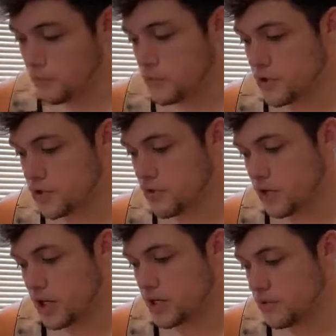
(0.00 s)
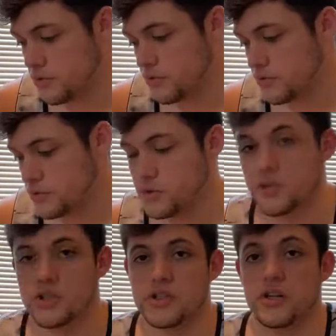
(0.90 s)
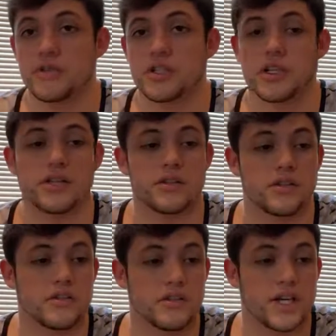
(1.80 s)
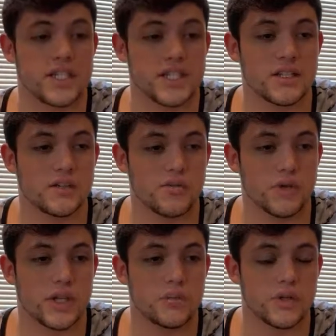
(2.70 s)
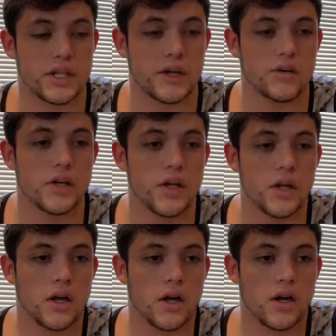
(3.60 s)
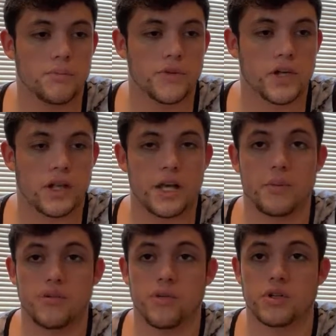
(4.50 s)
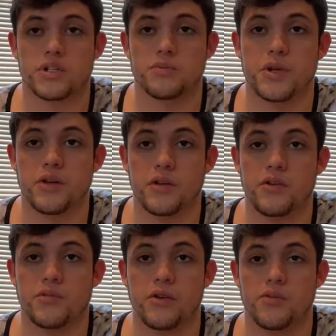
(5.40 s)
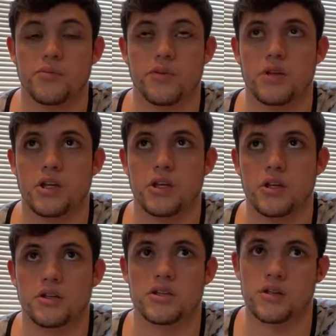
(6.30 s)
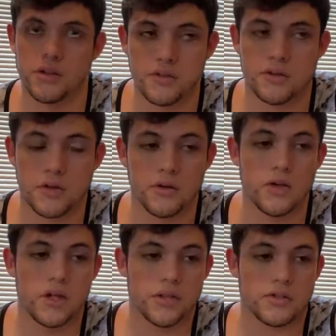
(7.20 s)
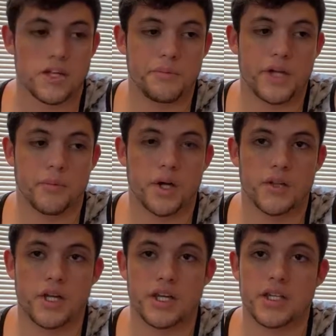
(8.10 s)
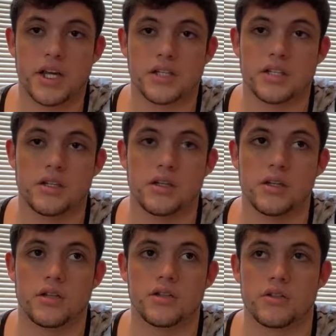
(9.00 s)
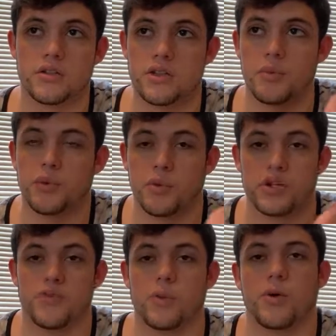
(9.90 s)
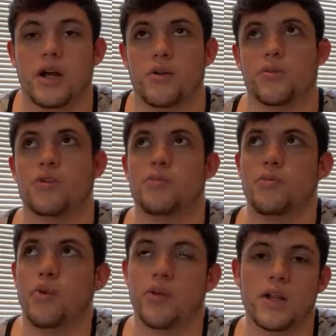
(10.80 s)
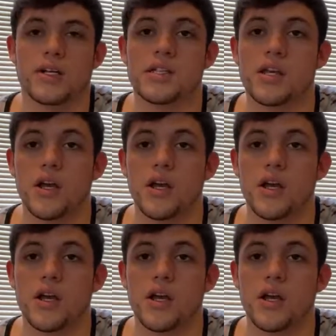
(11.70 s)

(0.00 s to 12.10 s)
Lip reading: There's a variety of solutions. Obviously, head studs and gasket will keep it down. The clamping force is purely from the studs, though. So keep that in mind. The head gasket is just keeping the pressure from going outward, more or less.